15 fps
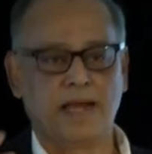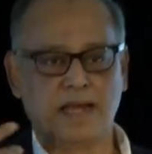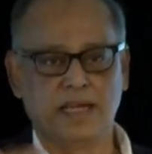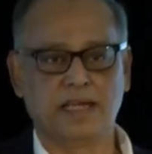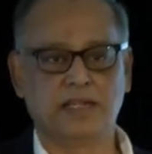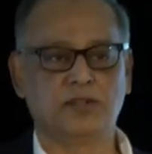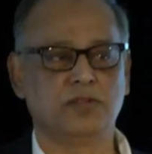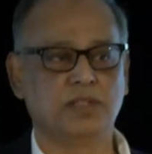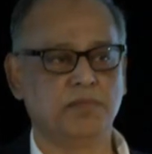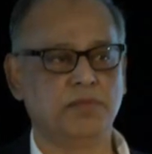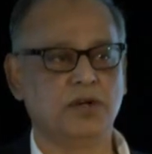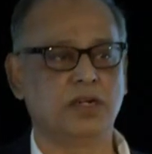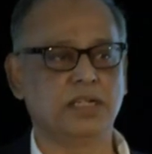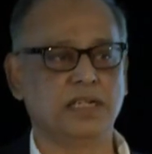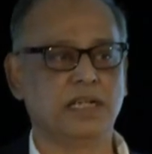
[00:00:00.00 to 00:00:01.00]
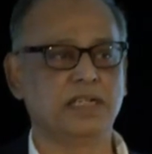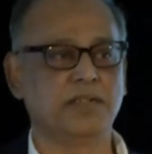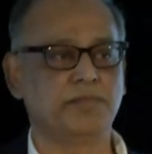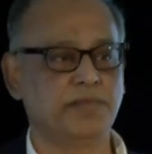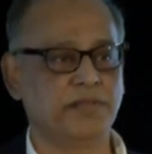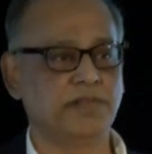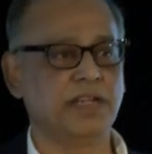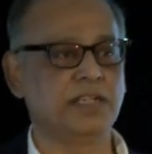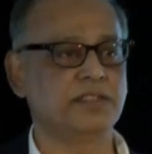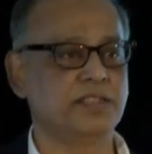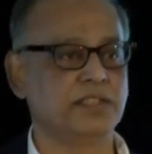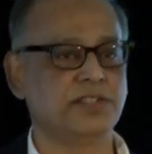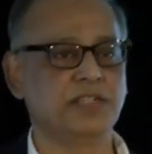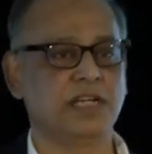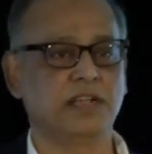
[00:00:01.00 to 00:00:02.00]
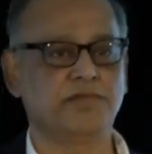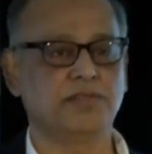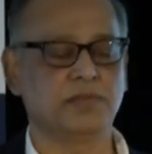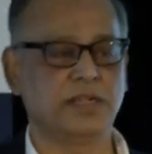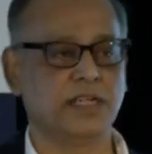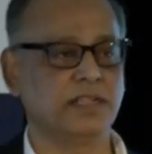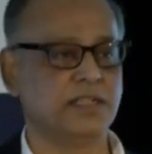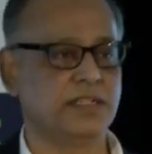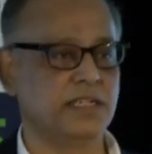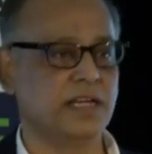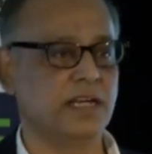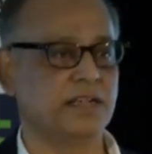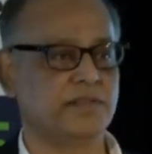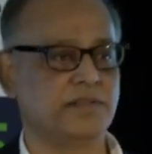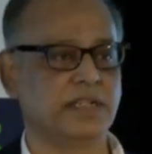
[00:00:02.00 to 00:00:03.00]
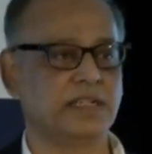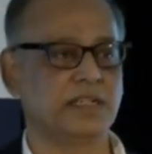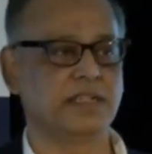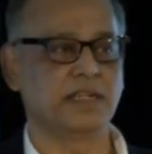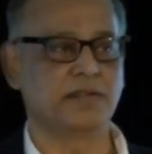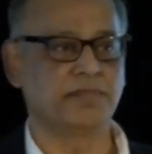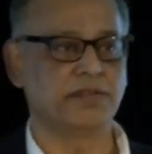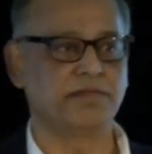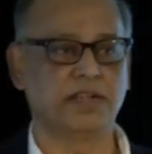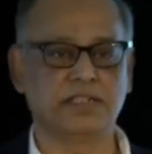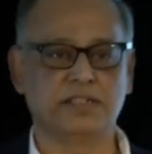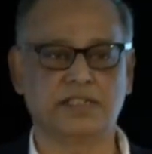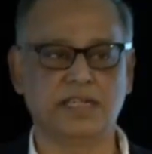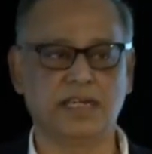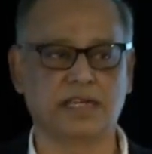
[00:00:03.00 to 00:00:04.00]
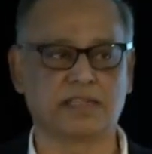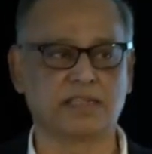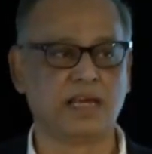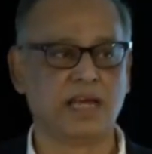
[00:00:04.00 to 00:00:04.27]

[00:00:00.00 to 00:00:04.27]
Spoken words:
into the body, and it prevents the child from getting dehydrated and prevents death.